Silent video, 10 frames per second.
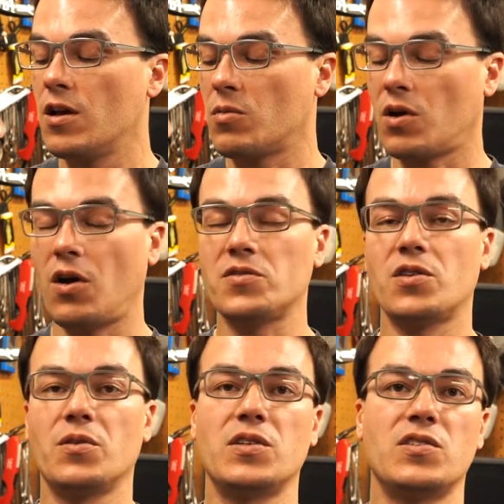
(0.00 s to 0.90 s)
but
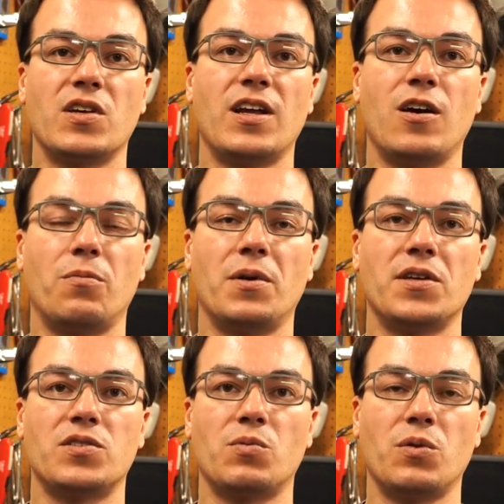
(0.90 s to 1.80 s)
also this is going to help
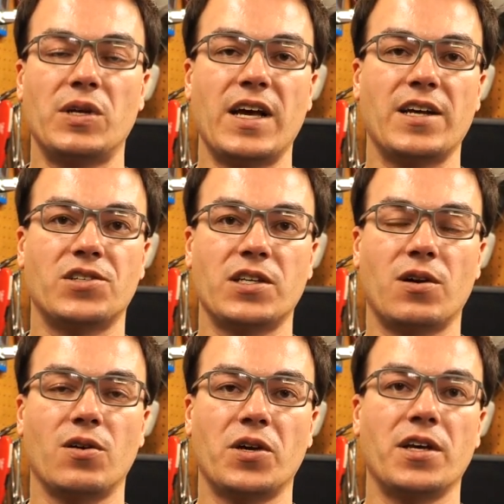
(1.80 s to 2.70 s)
us when we actually
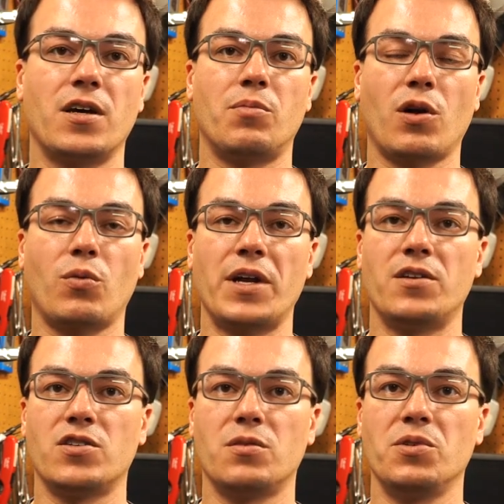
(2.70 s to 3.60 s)
are hooking our weight
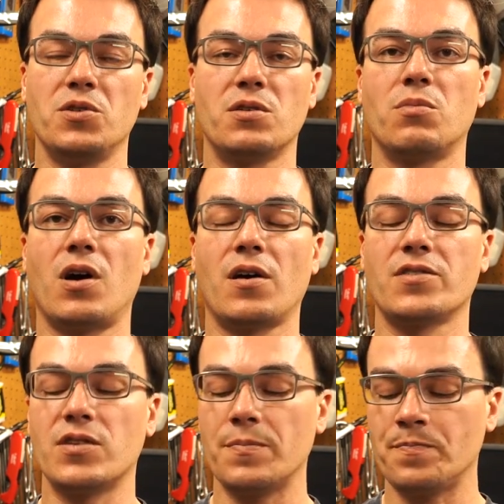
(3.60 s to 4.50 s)
distribution bars.